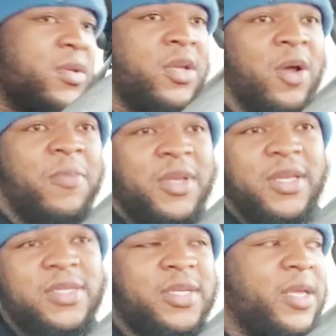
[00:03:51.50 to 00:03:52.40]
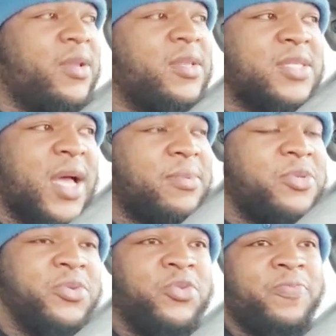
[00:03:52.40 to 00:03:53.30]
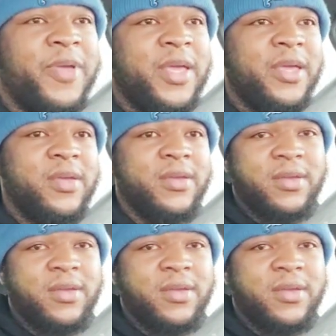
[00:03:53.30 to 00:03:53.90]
You know, but he is still a top two pick.